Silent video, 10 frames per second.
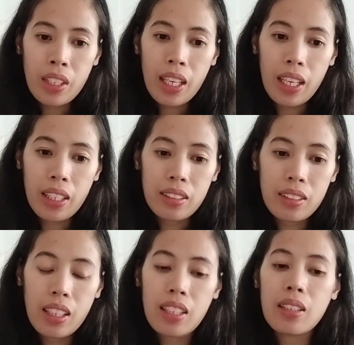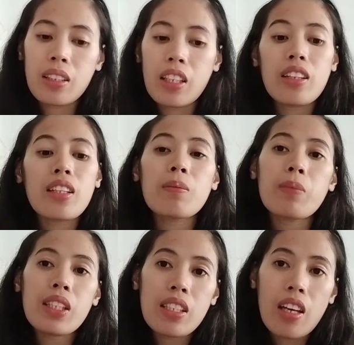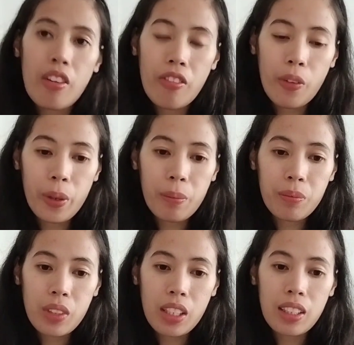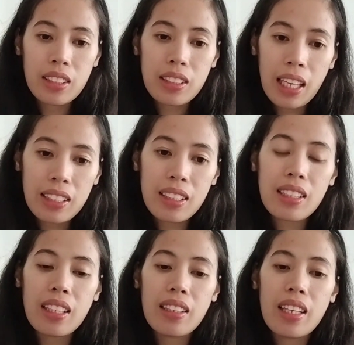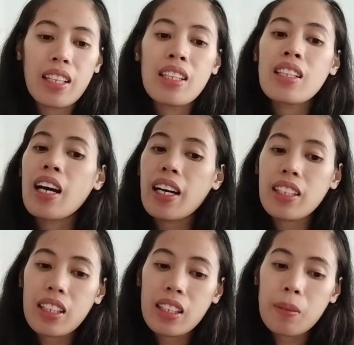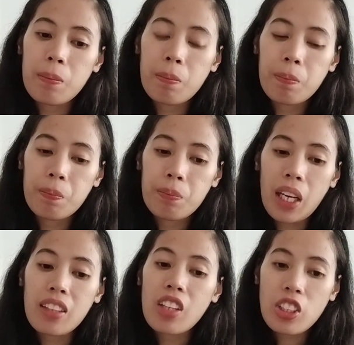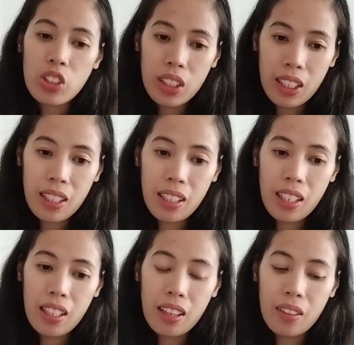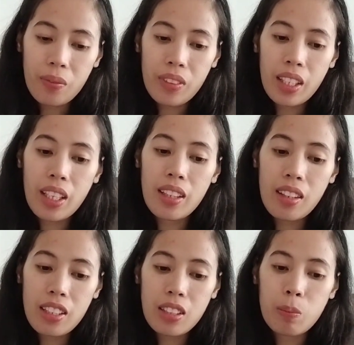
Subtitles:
and in PDF form. I scanned it and then I attached it in this